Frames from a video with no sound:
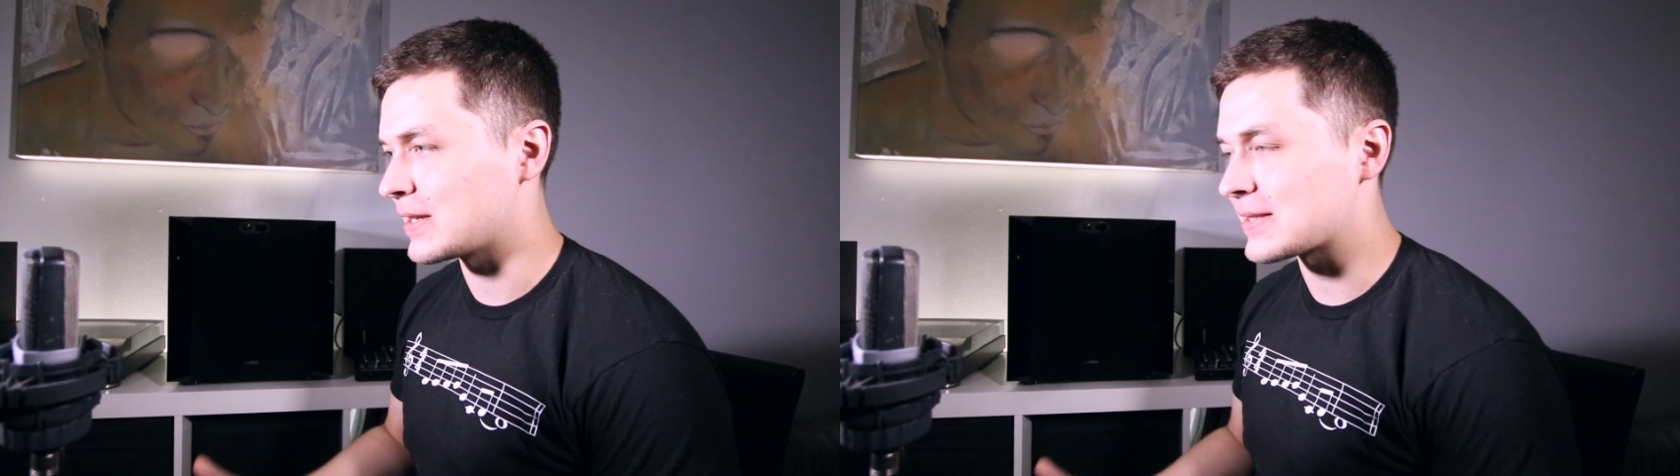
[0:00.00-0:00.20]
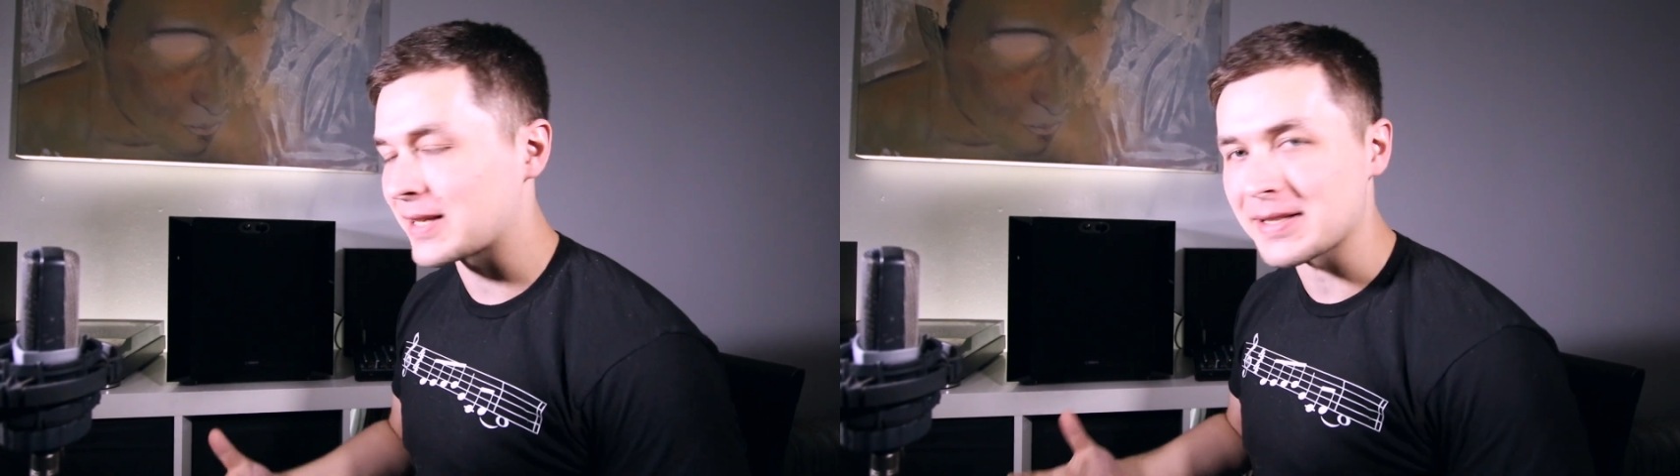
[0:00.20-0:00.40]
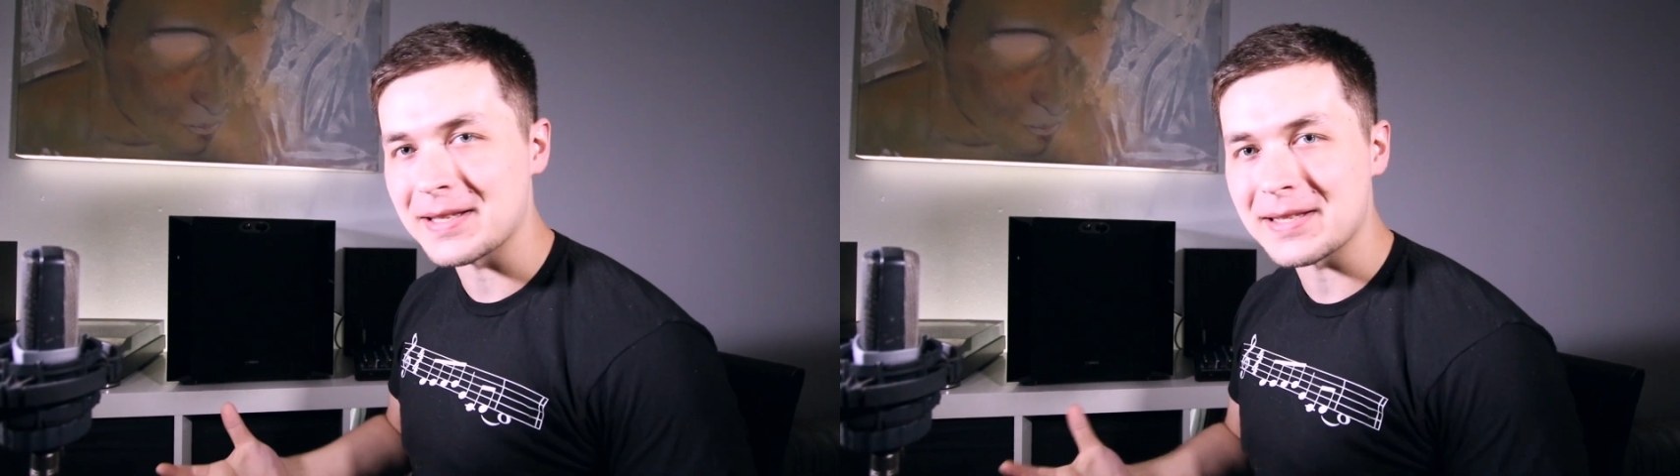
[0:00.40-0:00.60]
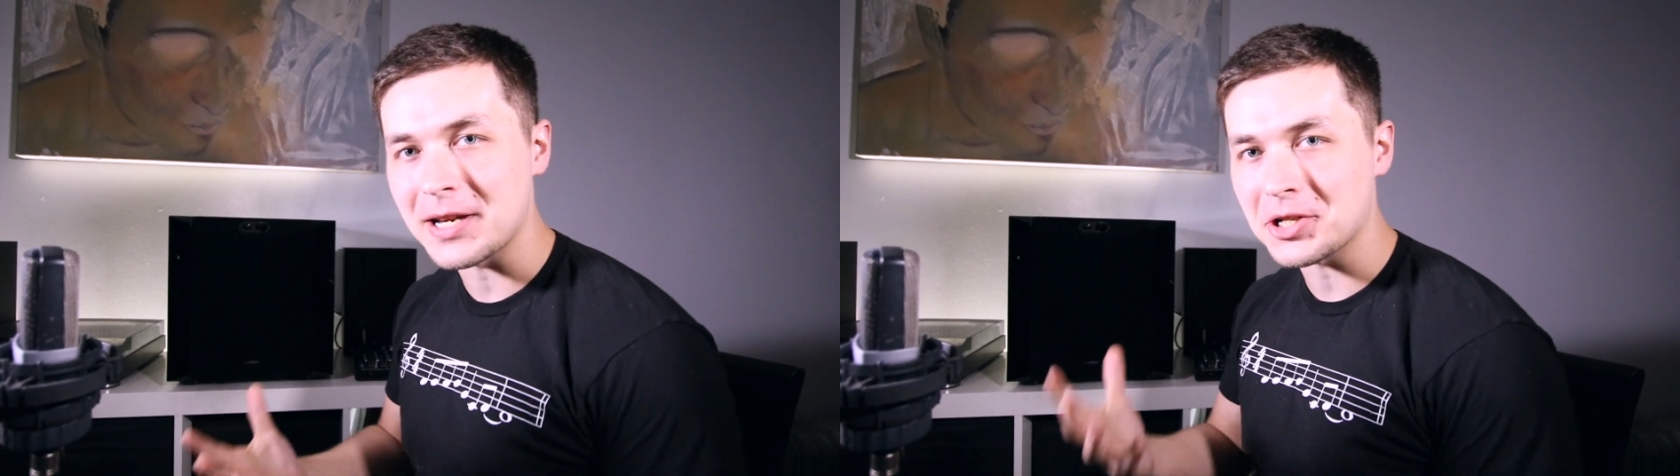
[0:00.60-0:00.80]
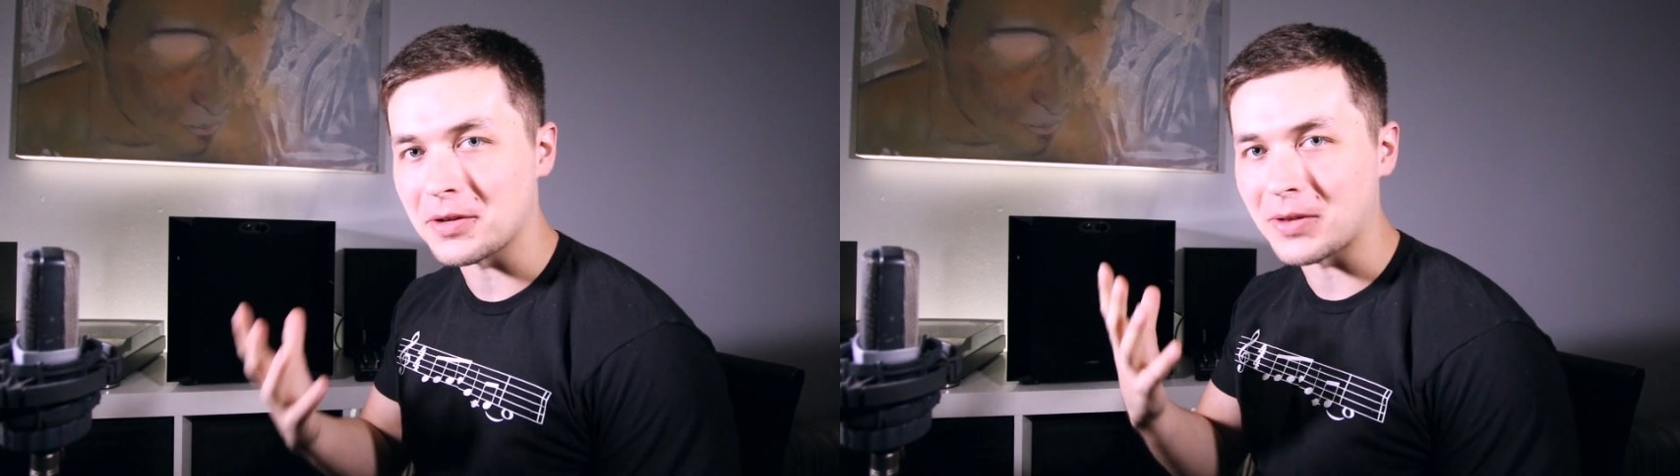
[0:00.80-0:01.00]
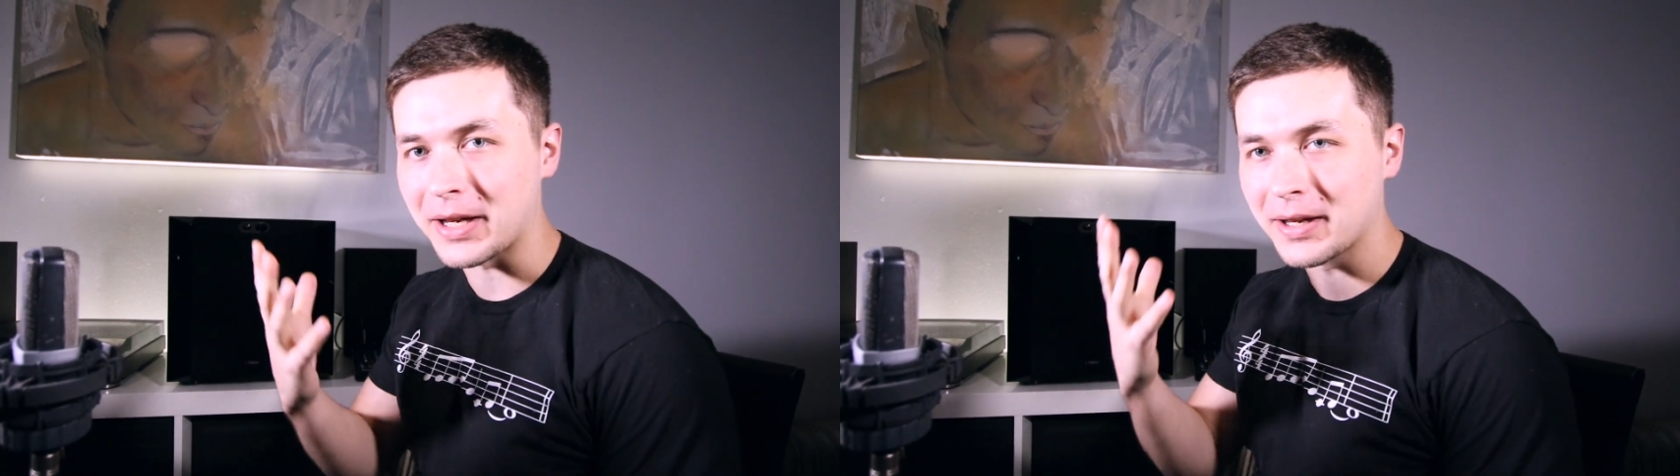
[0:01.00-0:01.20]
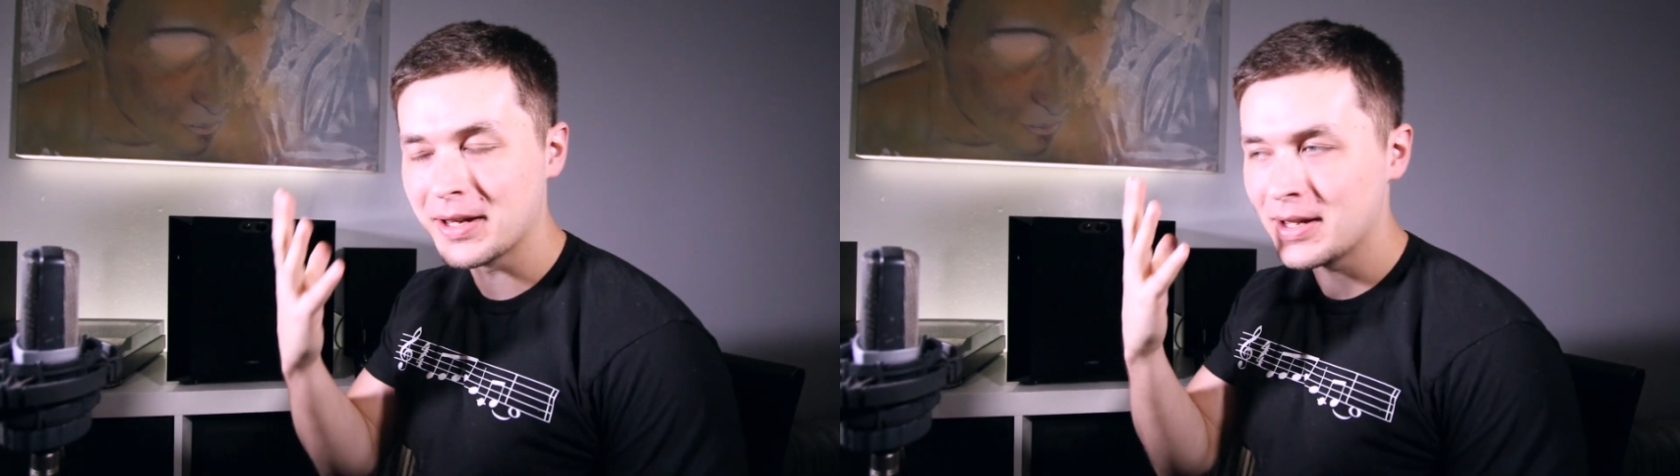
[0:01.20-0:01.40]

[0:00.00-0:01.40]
It's like a sensation of like